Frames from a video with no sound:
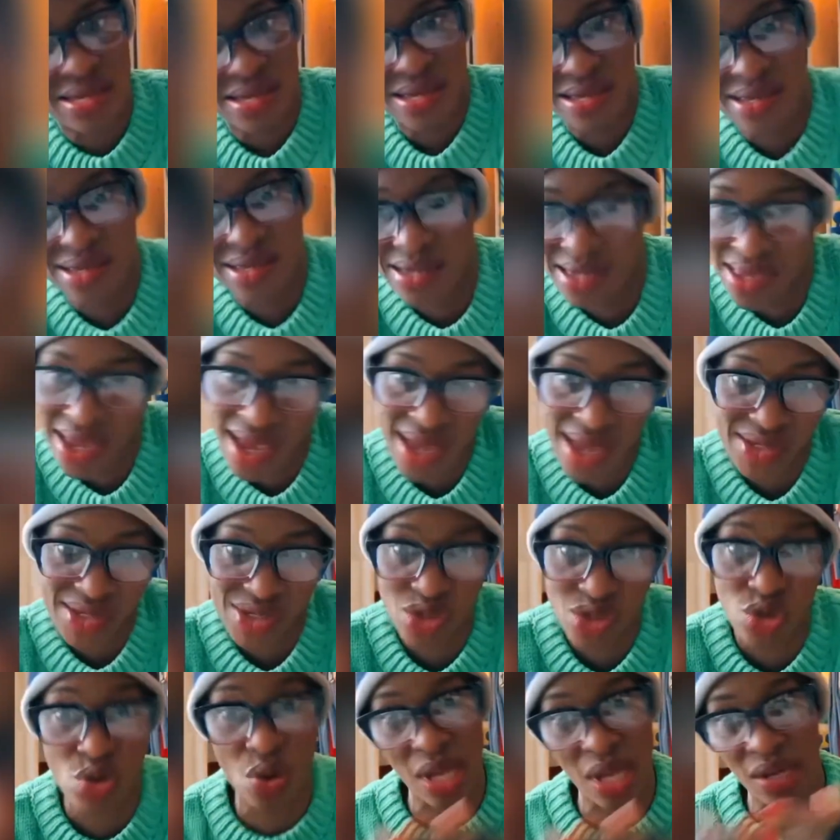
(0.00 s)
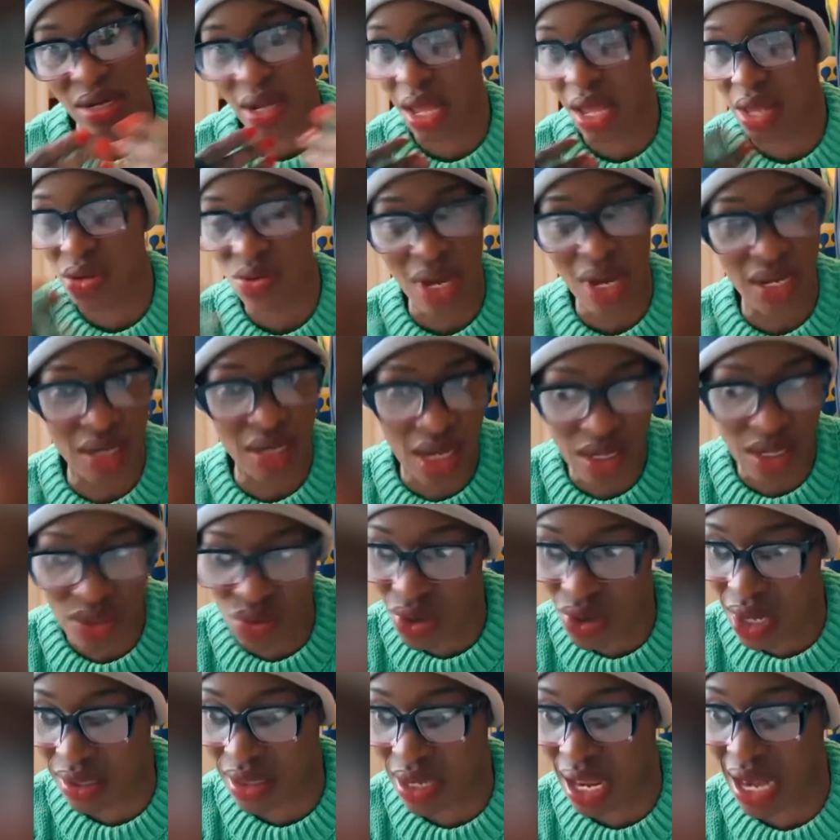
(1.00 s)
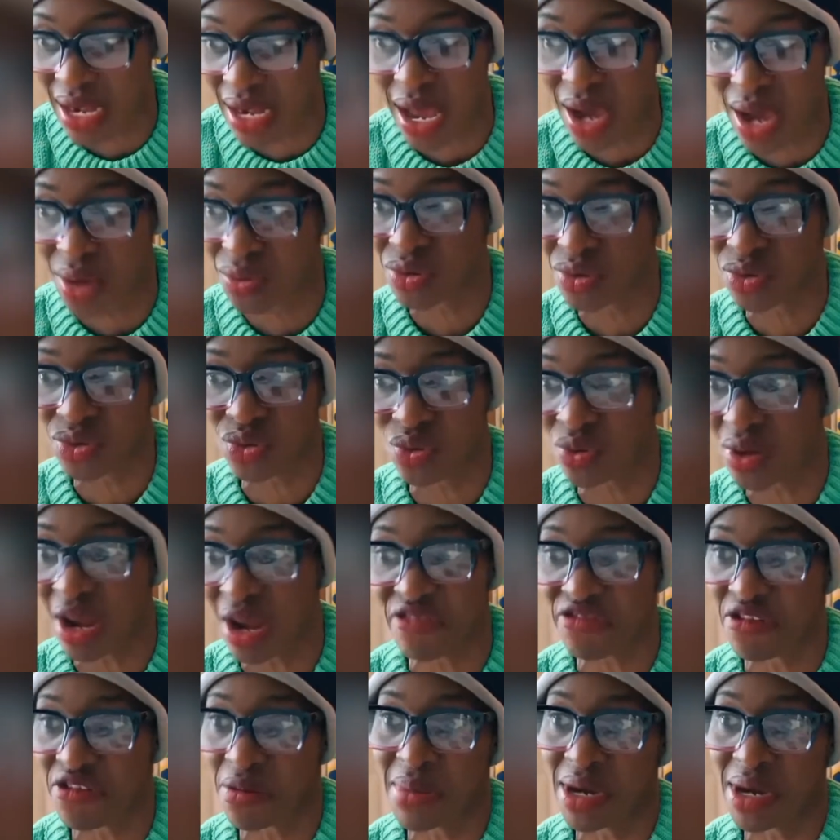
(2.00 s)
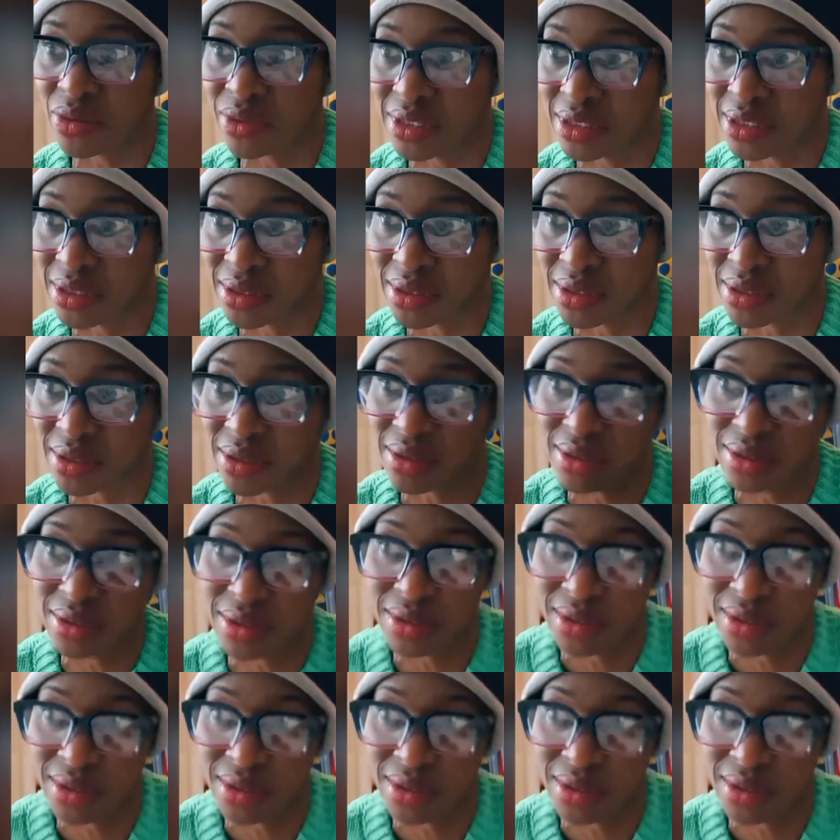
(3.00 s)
Yes, you are allowed to laugh about it